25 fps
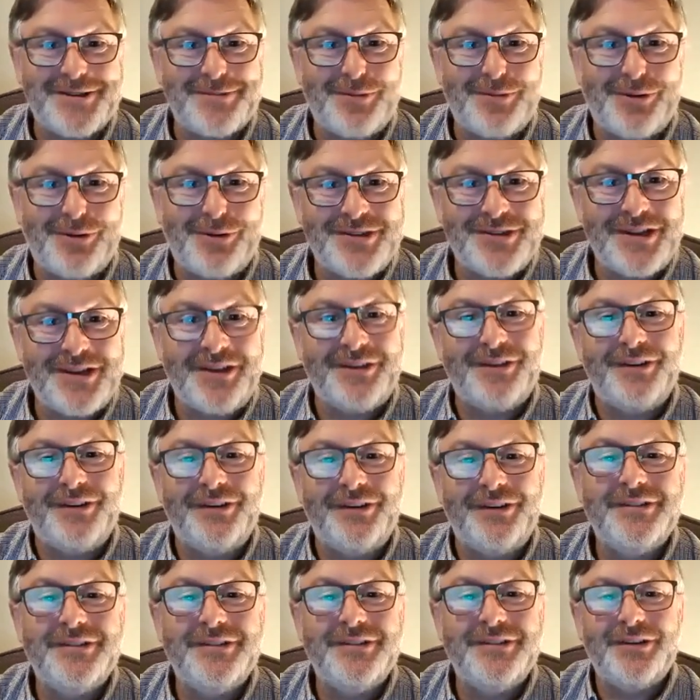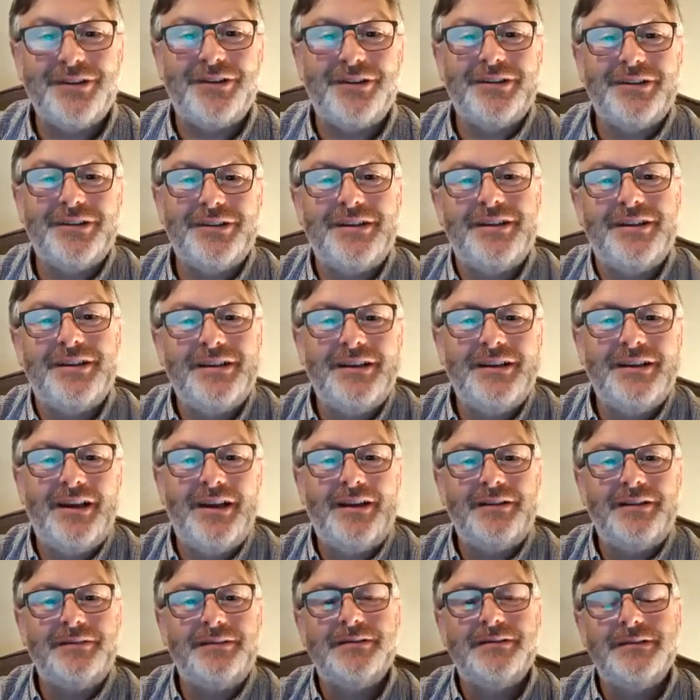support centre. Yes, so, yeah.
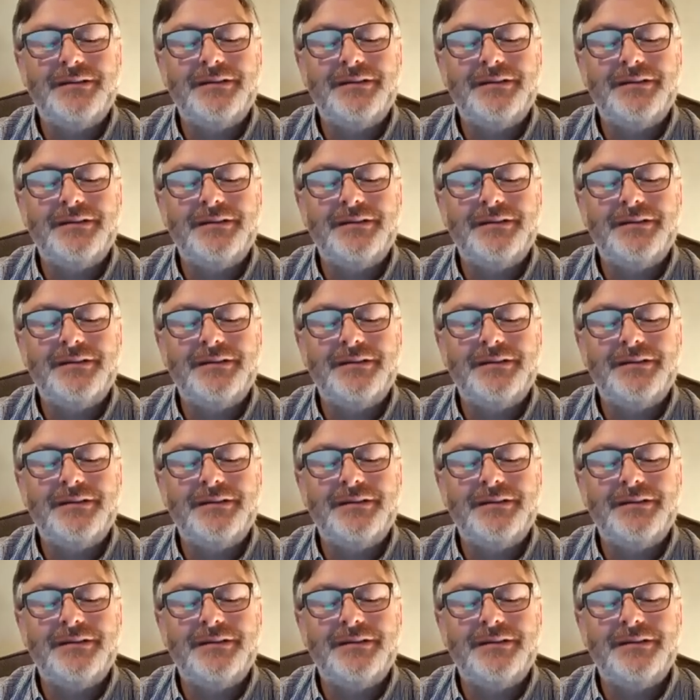Yeah.